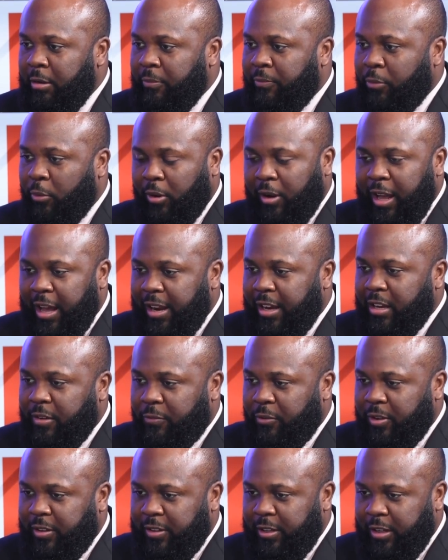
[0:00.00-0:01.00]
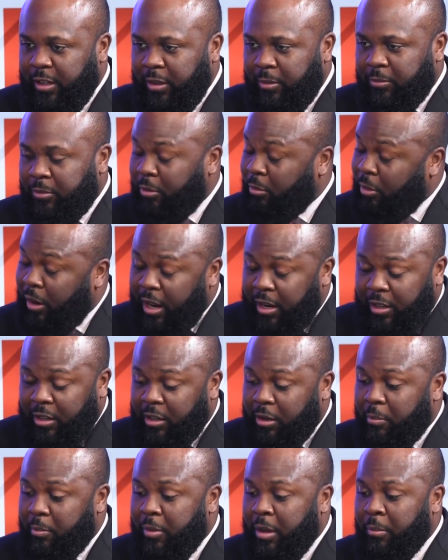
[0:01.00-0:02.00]
for a lot of different teams, or a lot of
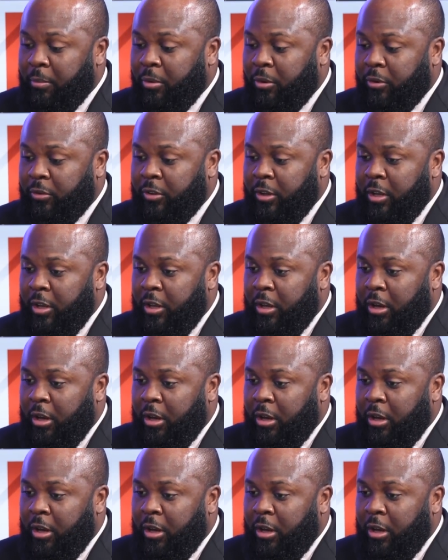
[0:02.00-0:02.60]
good members.